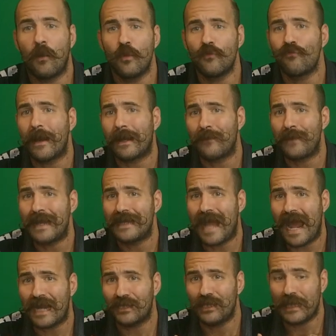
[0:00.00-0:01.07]
I wouldn't recommend
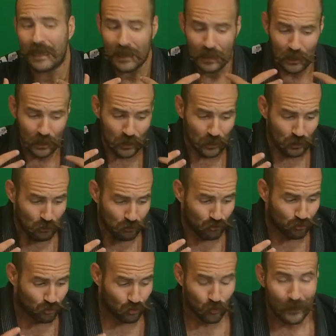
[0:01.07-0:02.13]
actually
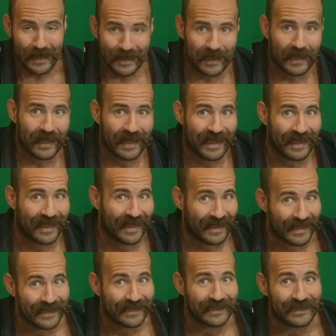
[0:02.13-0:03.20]
doing
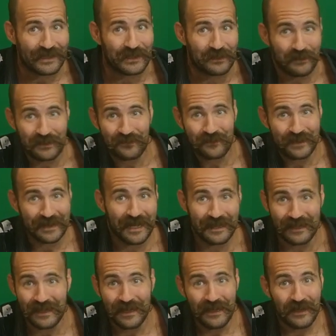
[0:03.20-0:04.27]
this to switch from
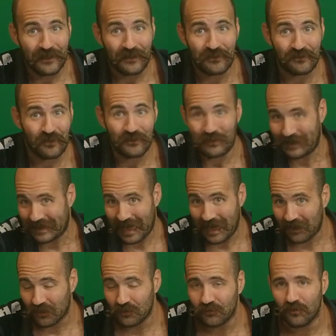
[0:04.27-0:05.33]
side control to
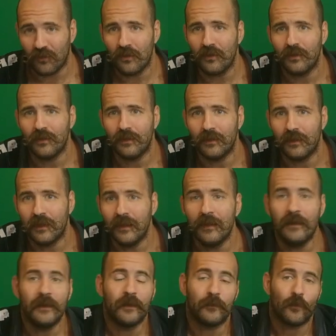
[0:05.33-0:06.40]
side control.
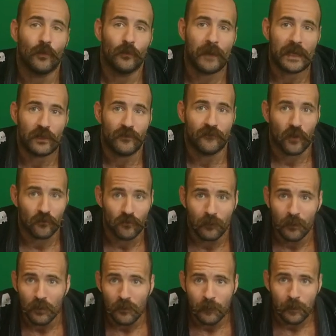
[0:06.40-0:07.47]
It will make you
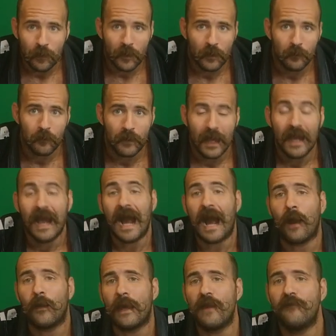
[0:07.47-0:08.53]
vulnerable.
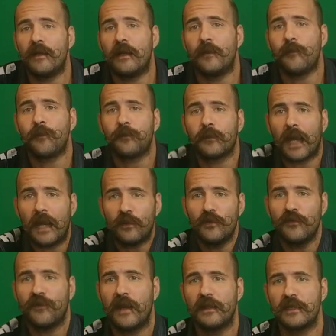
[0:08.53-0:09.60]
However, I do
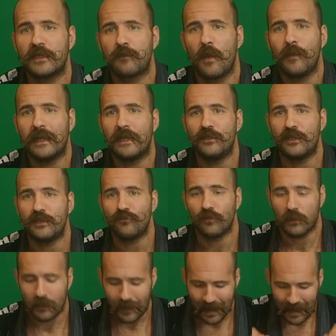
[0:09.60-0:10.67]
find this mobility
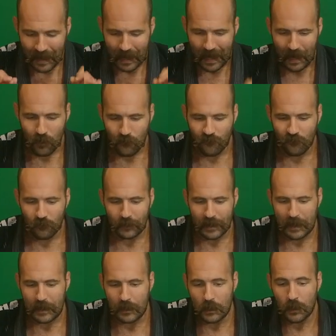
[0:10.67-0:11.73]
drill helpful
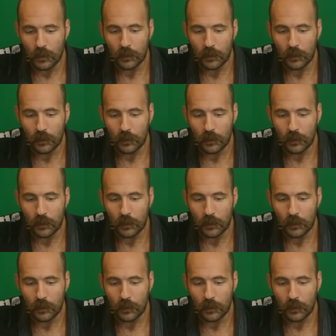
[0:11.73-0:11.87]
in